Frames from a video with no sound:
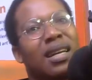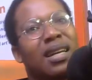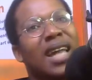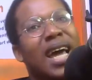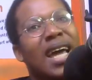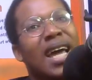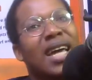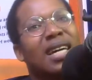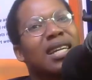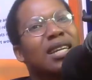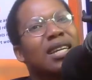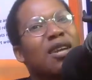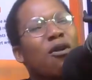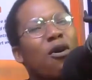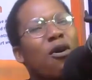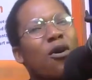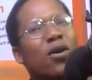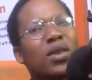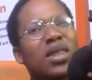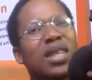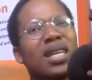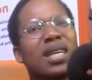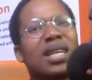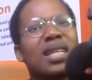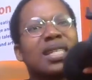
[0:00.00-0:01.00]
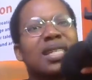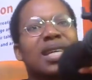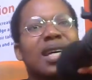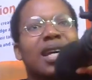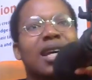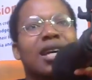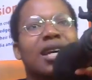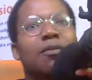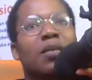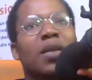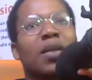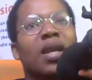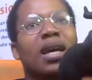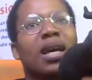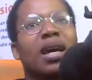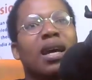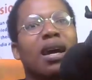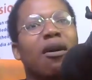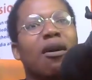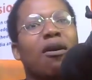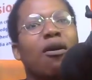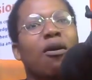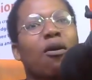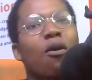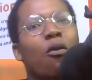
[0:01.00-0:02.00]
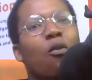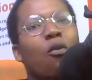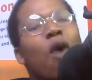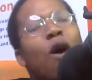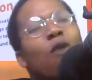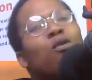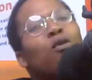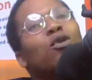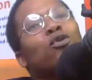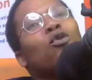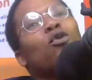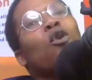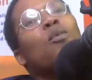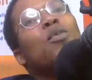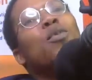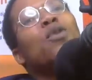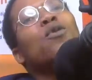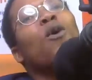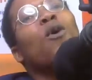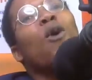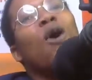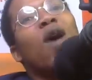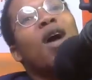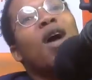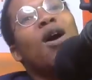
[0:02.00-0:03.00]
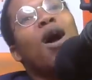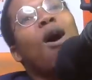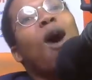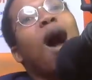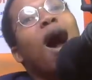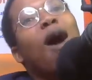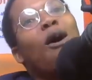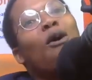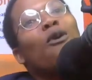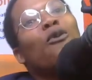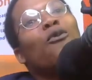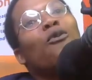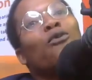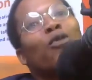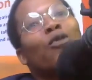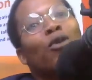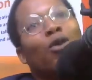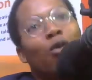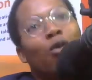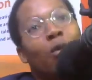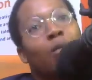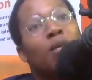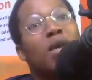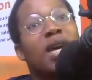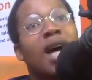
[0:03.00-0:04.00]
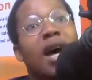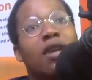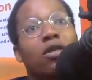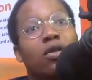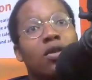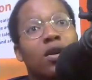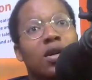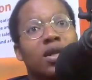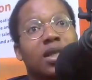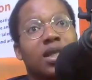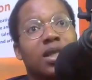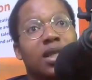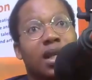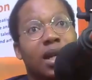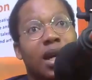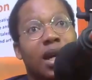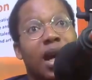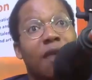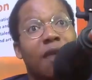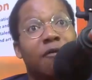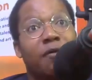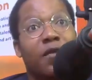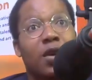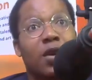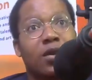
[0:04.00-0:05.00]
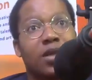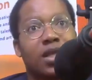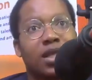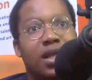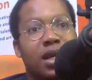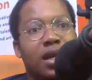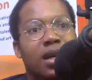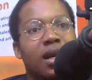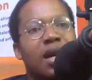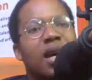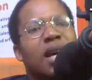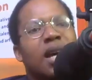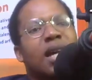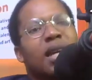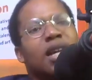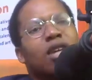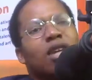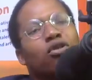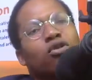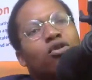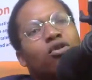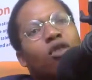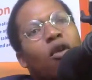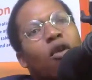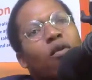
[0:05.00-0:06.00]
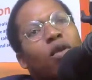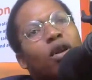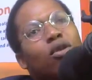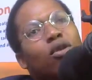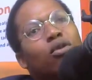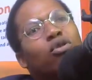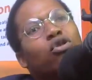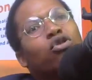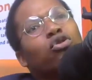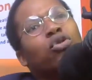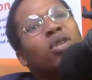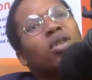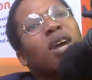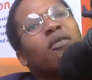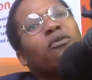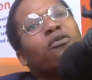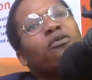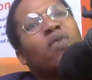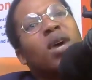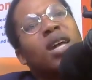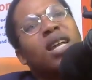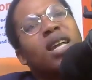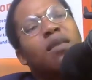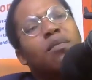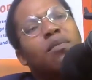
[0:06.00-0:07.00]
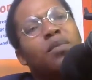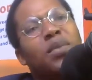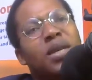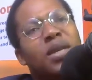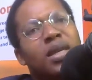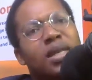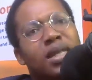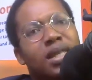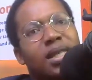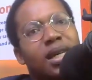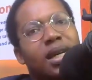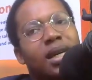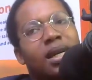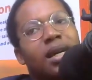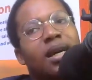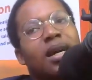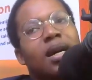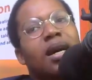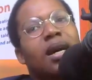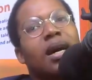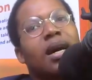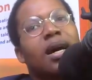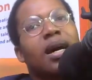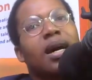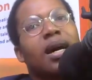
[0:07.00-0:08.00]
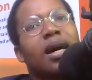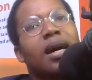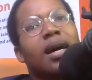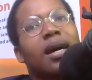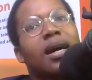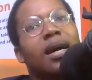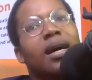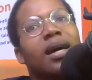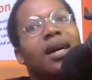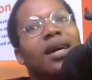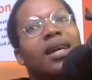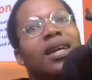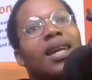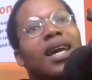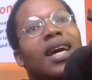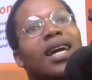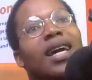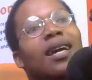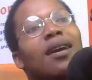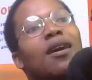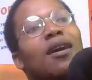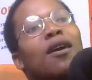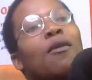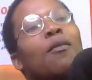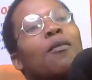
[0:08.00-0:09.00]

like the whole thing they say what we saw be our own follow me. I felt say the story no should have rather been say, like